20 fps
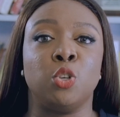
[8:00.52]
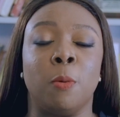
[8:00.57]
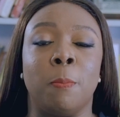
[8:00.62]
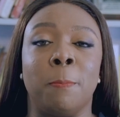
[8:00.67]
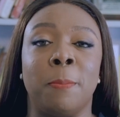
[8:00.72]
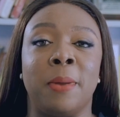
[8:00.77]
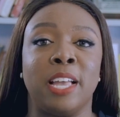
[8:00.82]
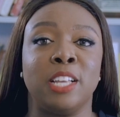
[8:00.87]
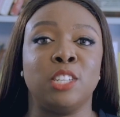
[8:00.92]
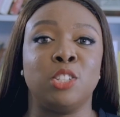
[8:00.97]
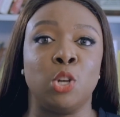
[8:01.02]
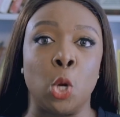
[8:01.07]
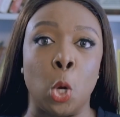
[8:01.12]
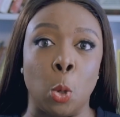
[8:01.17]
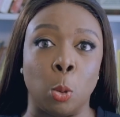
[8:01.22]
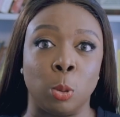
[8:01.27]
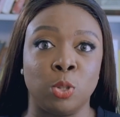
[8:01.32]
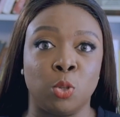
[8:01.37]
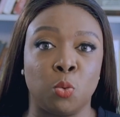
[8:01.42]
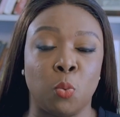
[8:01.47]
your page
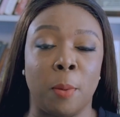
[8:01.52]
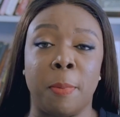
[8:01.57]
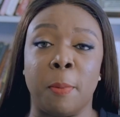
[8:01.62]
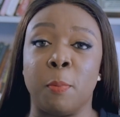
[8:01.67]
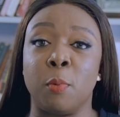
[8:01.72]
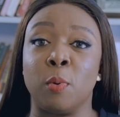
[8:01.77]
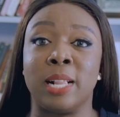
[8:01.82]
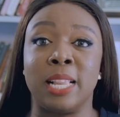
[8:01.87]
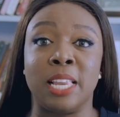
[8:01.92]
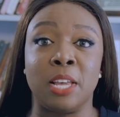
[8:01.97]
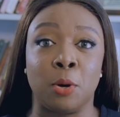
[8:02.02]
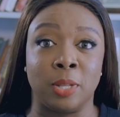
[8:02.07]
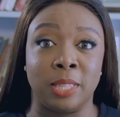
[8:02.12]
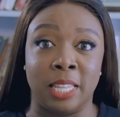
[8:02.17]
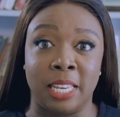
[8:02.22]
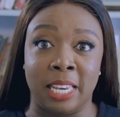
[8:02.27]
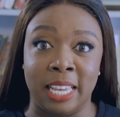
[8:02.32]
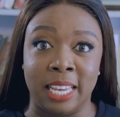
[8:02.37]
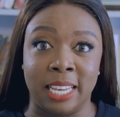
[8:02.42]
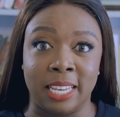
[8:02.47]
loads when people click on
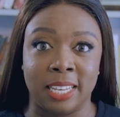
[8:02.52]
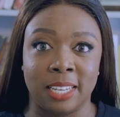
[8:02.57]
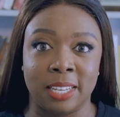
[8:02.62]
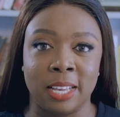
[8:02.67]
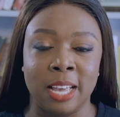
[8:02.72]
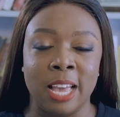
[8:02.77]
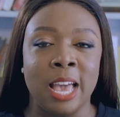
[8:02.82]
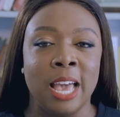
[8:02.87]
the link.